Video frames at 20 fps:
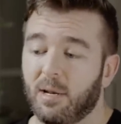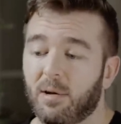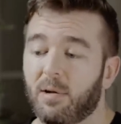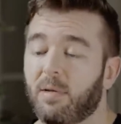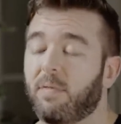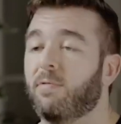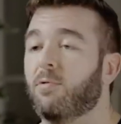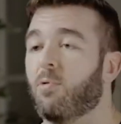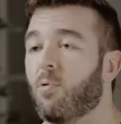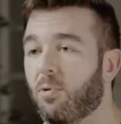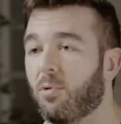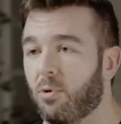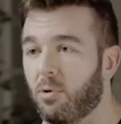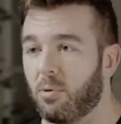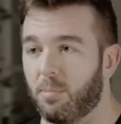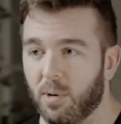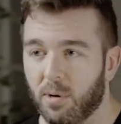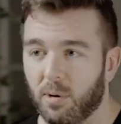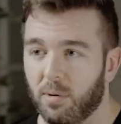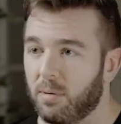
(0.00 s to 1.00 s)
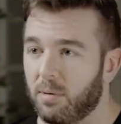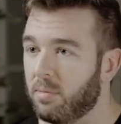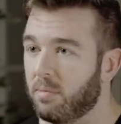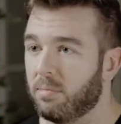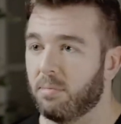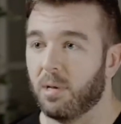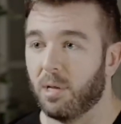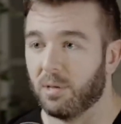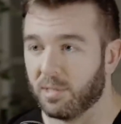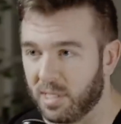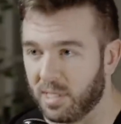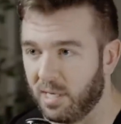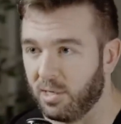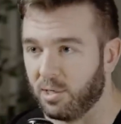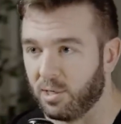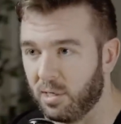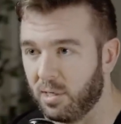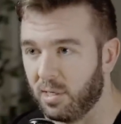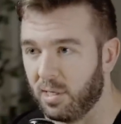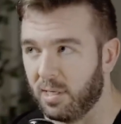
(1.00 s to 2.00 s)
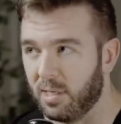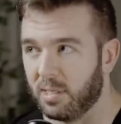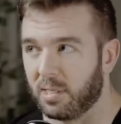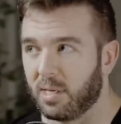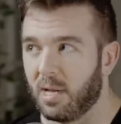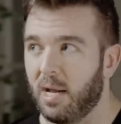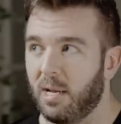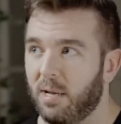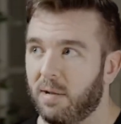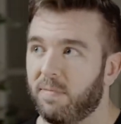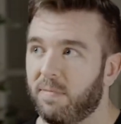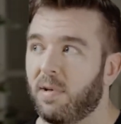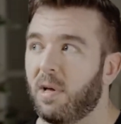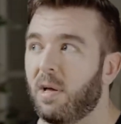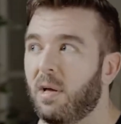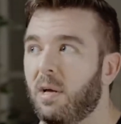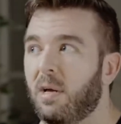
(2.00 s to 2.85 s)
of growth hormone pulsation, is kind of